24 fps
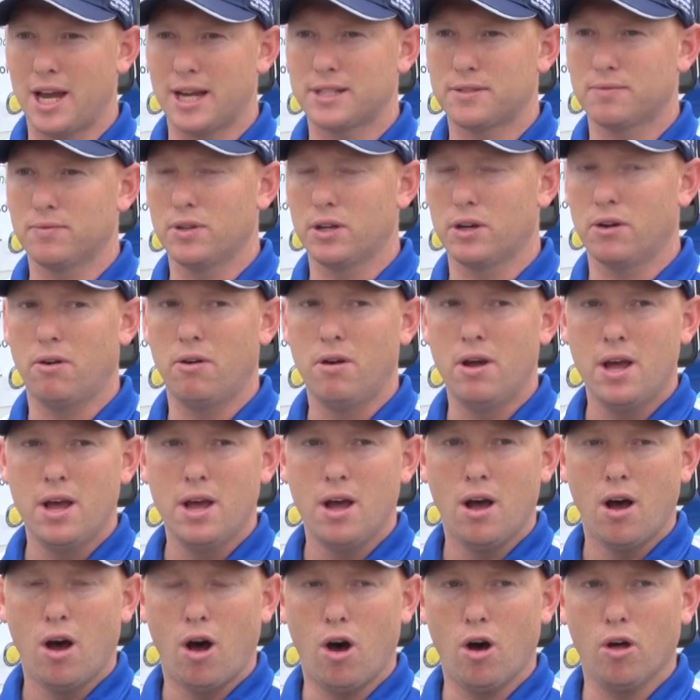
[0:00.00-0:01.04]
Jacksonville
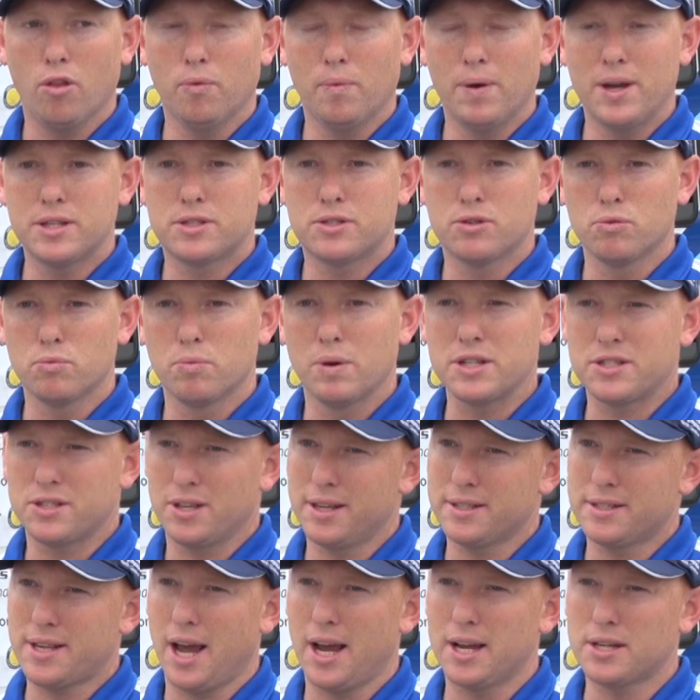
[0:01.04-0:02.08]
all the way to
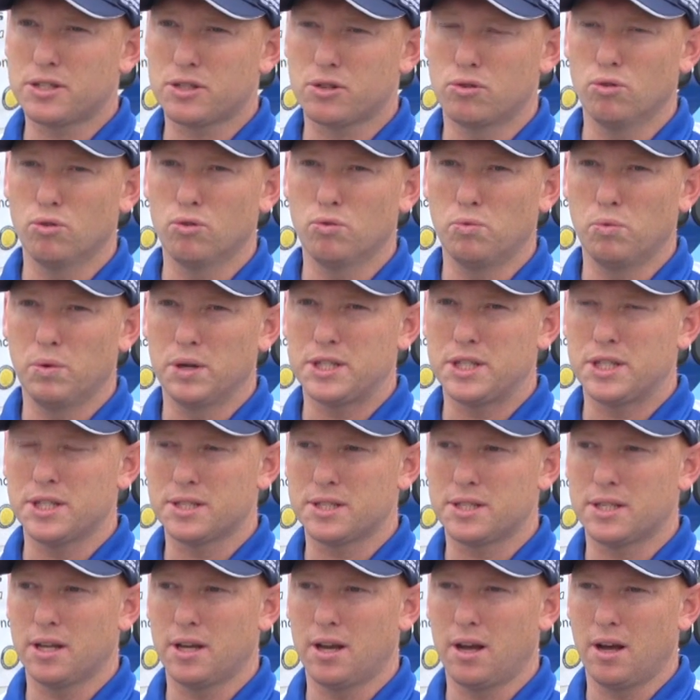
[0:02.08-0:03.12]
Richlands High School, which
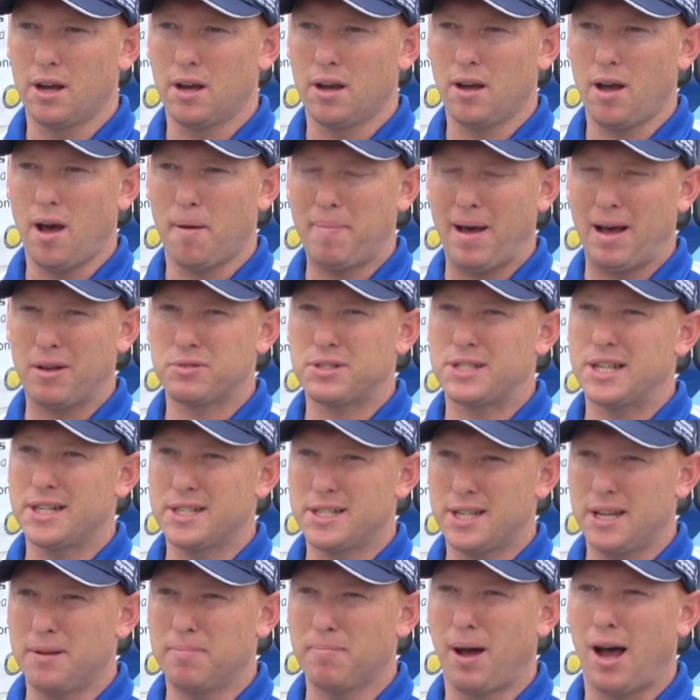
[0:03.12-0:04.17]
is uh, about
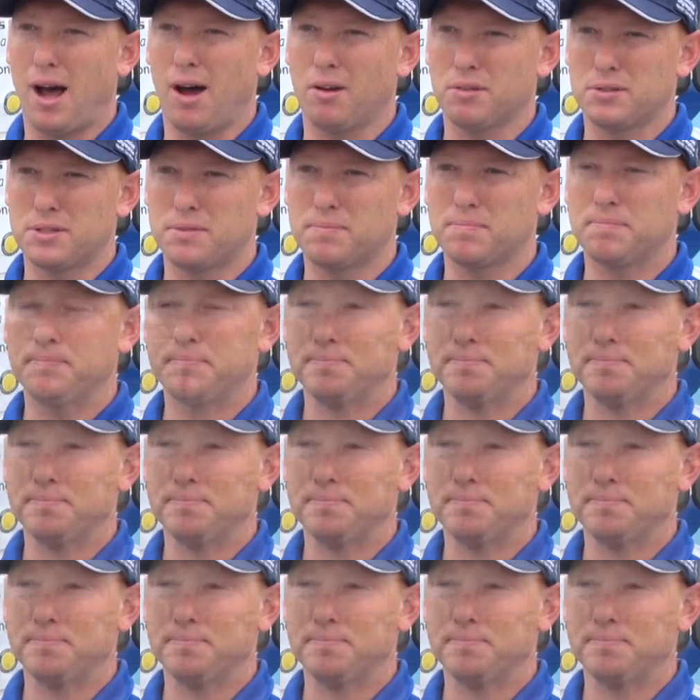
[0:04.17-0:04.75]
16 miles.